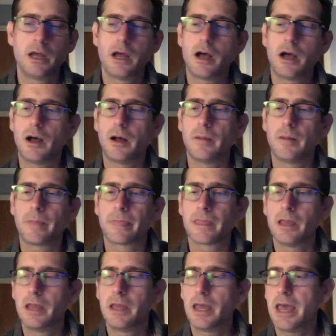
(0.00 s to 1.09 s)
Um,
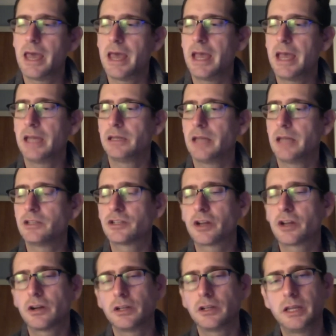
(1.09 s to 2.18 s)
and and
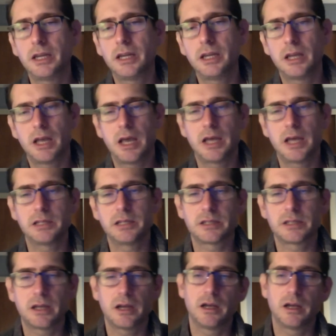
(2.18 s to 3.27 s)
certainly as
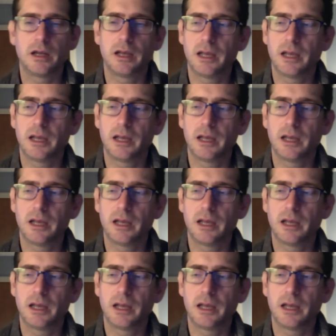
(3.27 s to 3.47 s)
uh,